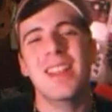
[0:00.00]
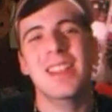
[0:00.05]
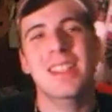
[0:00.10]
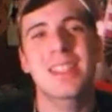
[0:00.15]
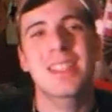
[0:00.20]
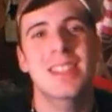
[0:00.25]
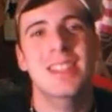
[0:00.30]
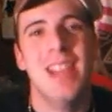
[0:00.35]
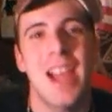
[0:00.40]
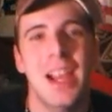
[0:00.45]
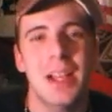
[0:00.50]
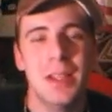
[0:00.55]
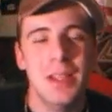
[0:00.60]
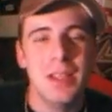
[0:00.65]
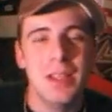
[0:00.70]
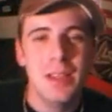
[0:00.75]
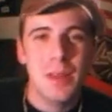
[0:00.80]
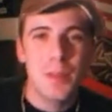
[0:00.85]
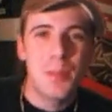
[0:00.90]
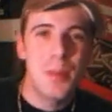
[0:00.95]

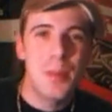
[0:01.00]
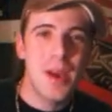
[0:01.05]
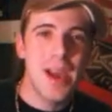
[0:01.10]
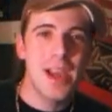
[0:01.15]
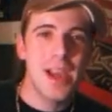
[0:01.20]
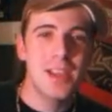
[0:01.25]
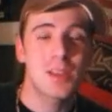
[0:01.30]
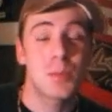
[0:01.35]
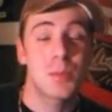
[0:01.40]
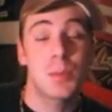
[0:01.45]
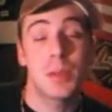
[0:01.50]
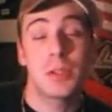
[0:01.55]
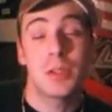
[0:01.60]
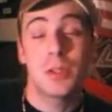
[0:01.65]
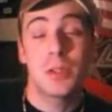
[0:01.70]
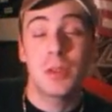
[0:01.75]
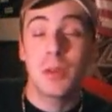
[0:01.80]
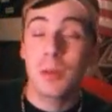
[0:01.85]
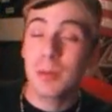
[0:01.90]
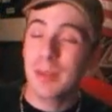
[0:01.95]
exactly the best, but
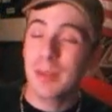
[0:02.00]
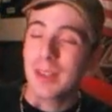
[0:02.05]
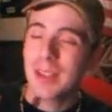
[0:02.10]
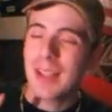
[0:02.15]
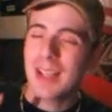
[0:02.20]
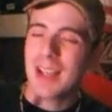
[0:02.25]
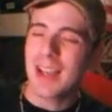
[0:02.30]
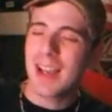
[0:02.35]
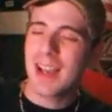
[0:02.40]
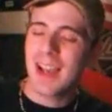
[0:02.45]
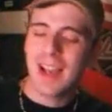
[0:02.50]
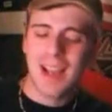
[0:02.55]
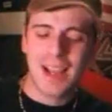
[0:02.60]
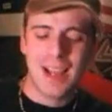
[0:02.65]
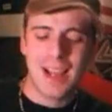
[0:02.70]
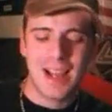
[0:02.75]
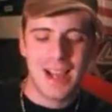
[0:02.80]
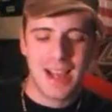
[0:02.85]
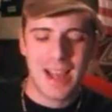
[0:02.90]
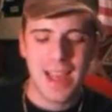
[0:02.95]
you know what? I, I,
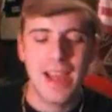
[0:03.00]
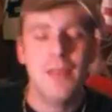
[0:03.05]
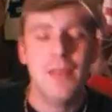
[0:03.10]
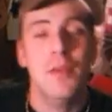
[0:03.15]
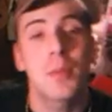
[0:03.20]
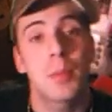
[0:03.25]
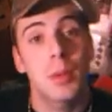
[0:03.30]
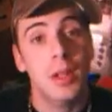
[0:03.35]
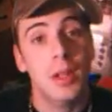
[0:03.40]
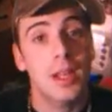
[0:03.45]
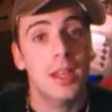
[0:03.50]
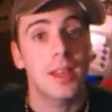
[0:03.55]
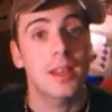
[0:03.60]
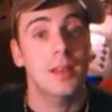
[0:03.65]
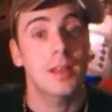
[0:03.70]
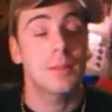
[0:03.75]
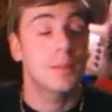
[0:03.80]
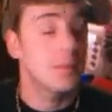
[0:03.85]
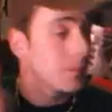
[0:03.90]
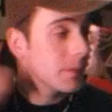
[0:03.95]
I have a plan,
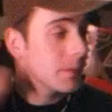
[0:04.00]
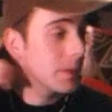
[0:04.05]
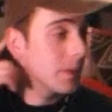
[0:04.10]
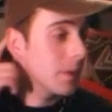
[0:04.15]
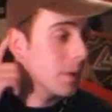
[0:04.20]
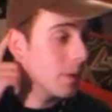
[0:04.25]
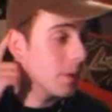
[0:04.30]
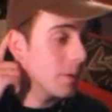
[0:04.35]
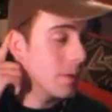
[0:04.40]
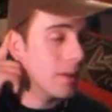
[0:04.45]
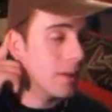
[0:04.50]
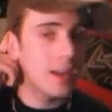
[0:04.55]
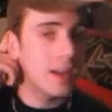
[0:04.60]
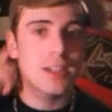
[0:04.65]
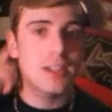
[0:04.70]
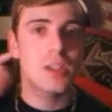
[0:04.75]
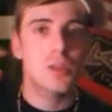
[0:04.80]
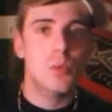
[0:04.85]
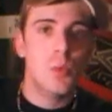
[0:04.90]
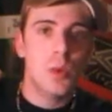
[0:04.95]
you know? And I
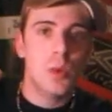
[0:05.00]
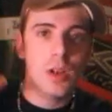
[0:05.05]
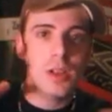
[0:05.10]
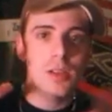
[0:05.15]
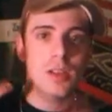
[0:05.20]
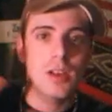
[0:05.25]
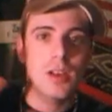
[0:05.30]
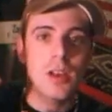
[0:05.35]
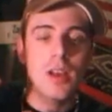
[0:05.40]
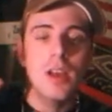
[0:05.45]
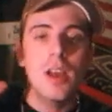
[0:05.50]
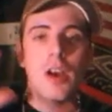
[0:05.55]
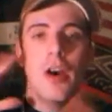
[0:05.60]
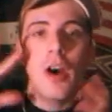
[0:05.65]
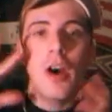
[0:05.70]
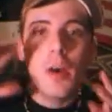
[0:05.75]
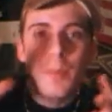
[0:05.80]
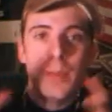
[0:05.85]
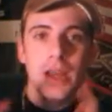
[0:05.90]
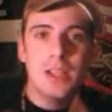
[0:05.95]
just wanted to
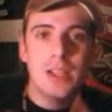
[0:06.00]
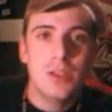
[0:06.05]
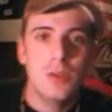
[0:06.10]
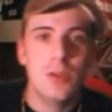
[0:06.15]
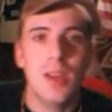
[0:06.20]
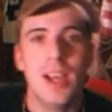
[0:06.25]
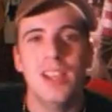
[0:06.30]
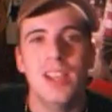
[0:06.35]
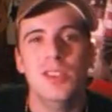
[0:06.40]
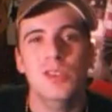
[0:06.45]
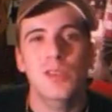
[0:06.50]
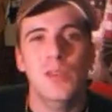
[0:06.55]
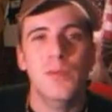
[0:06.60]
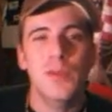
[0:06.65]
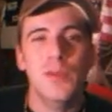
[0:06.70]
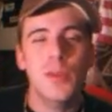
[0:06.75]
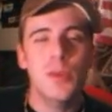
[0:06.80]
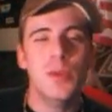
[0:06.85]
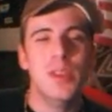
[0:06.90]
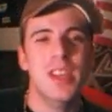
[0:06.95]
update you guys on a
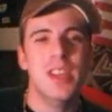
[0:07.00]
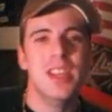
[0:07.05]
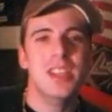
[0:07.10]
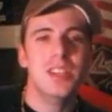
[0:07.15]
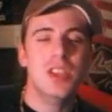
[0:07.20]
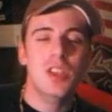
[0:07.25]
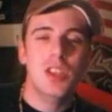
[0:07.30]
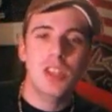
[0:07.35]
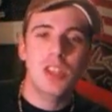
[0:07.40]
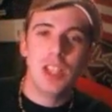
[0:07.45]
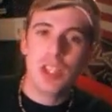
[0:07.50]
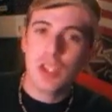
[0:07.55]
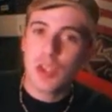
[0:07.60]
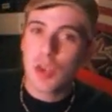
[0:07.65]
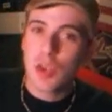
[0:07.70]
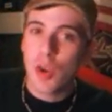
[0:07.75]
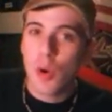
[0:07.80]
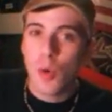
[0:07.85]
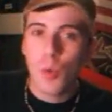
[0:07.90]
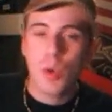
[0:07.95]
few things and just let you
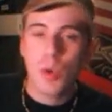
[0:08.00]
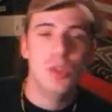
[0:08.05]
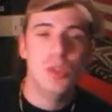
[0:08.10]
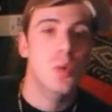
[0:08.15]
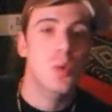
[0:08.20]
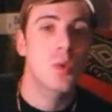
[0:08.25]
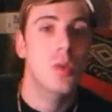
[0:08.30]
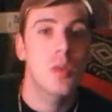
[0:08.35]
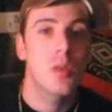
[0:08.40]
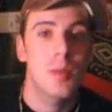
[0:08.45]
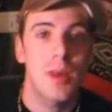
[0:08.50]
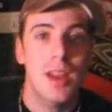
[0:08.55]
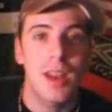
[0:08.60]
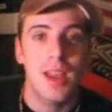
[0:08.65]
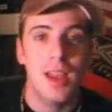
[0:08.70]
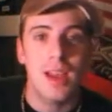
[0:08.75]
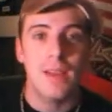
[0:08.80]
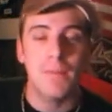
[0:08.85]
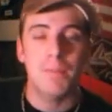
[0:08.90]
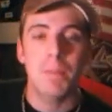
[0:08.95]
know what's going on in my
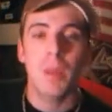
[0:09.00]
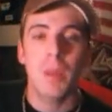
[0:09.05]
life.